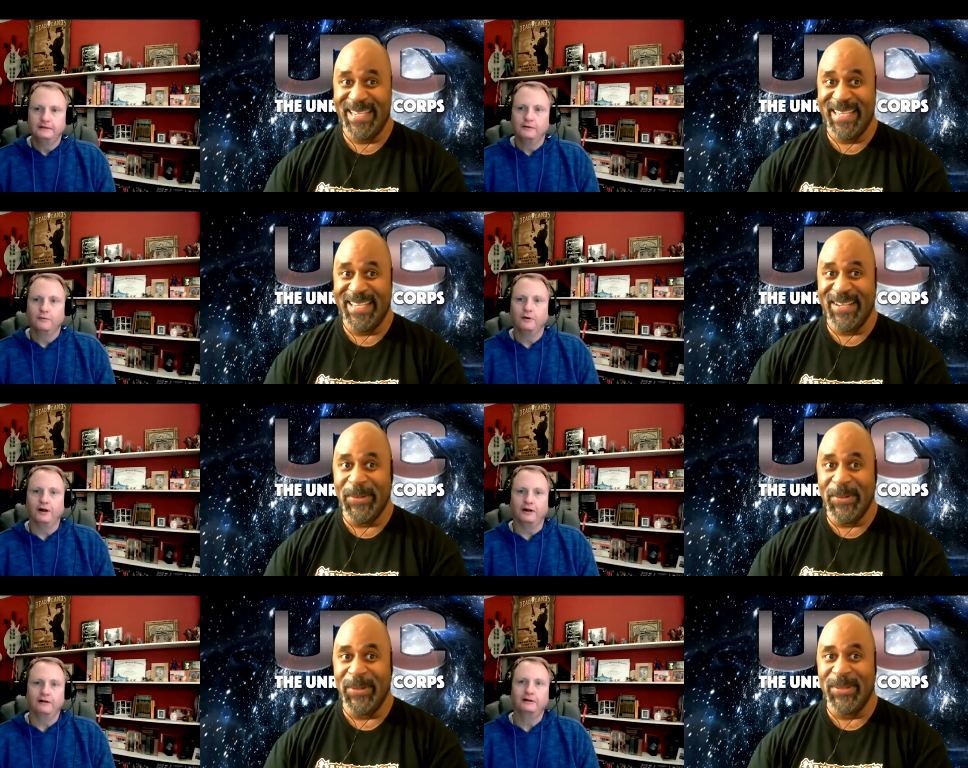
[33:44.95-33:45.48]

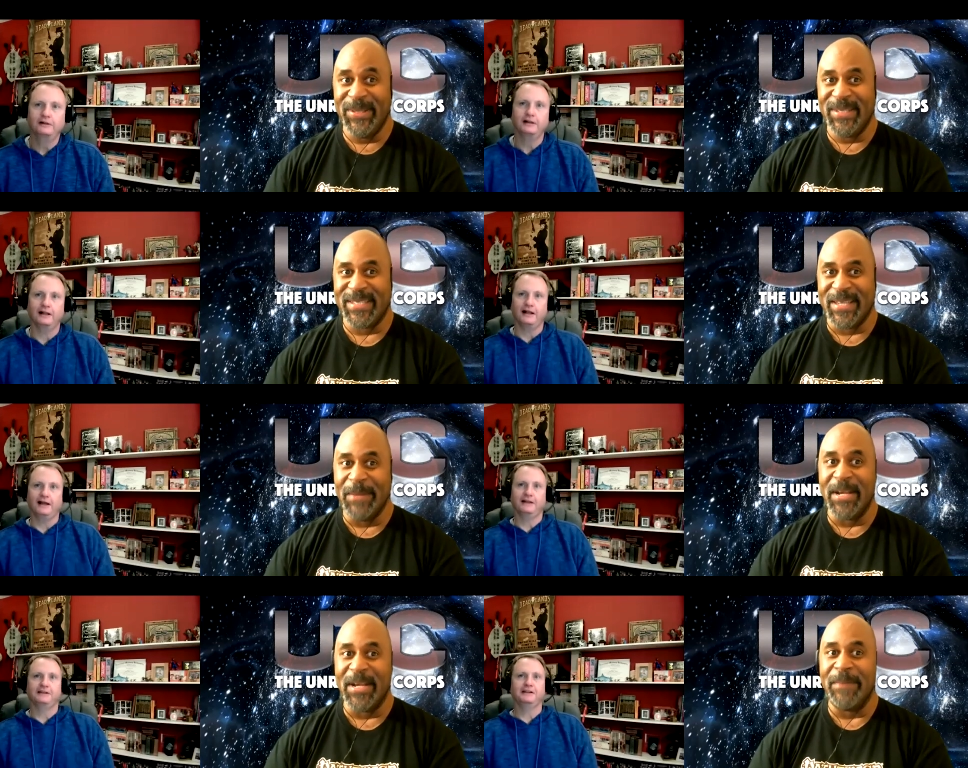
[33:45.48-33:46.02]
Speaker 1: Well,
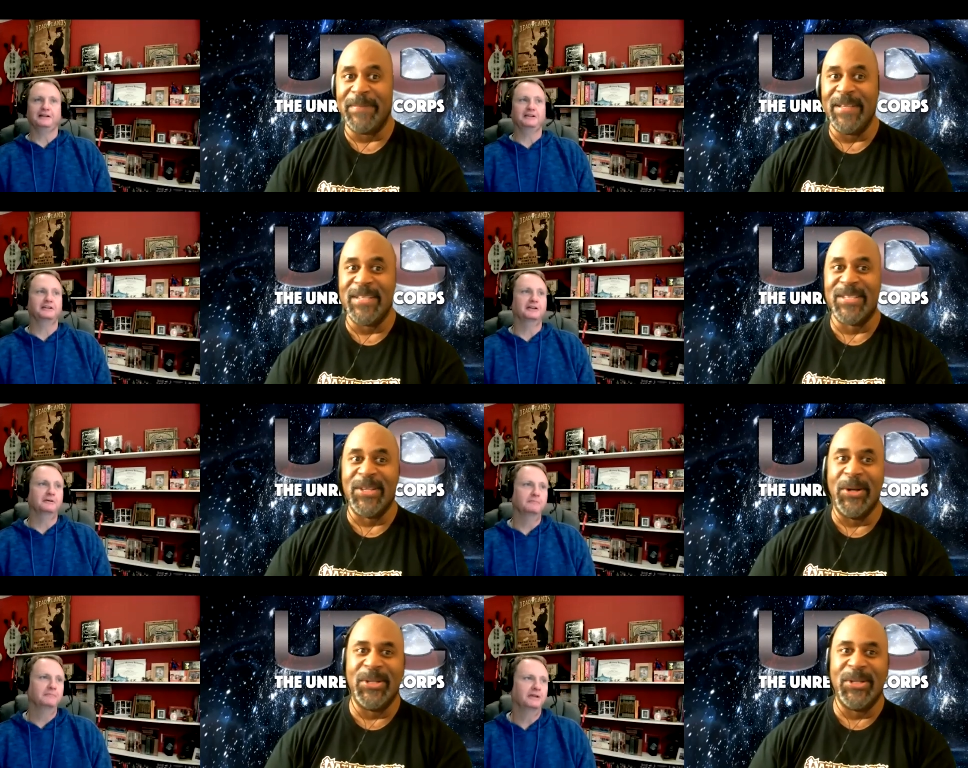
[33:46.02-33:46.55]
I need
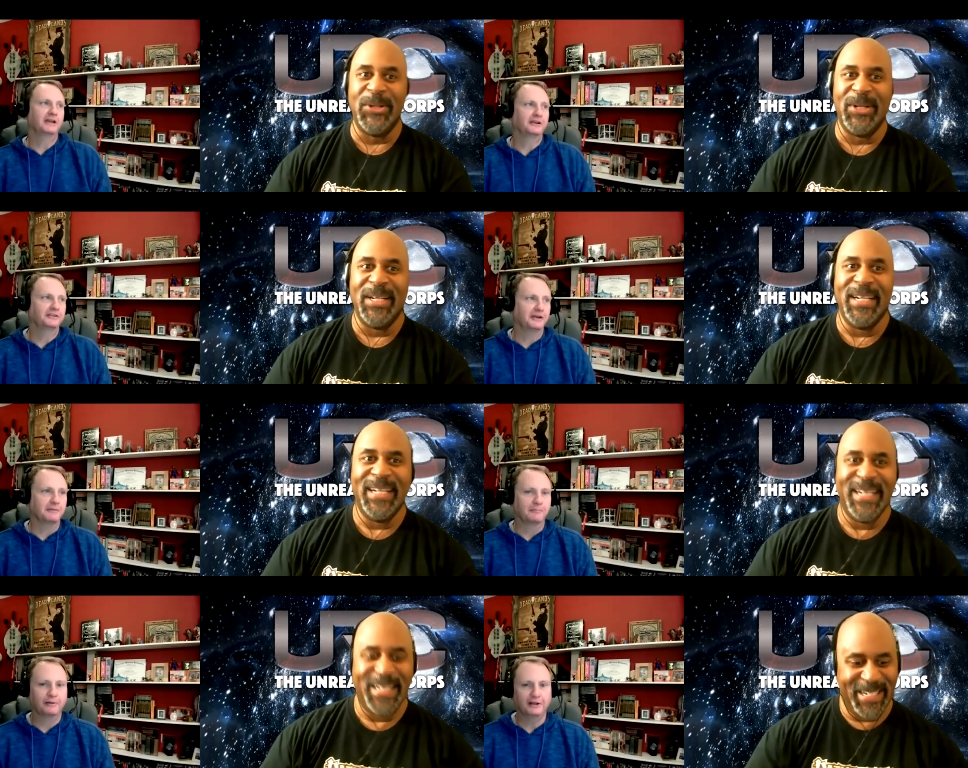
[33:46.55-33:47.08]
them because
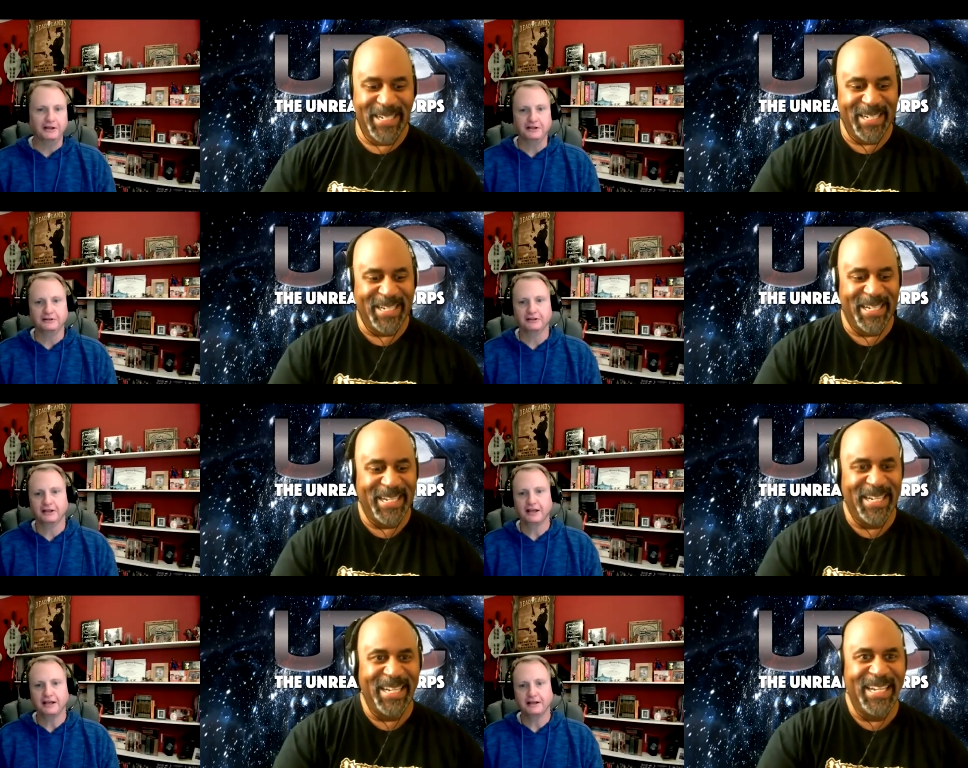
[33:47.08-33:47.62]
I'm playing the
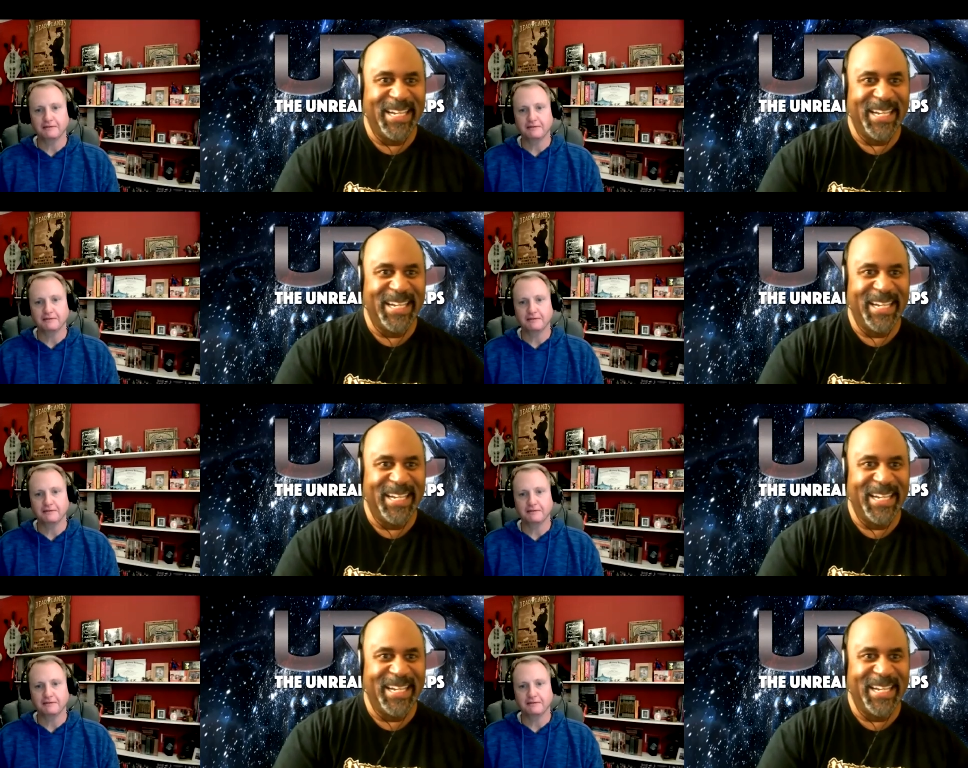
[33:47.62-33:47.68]
game.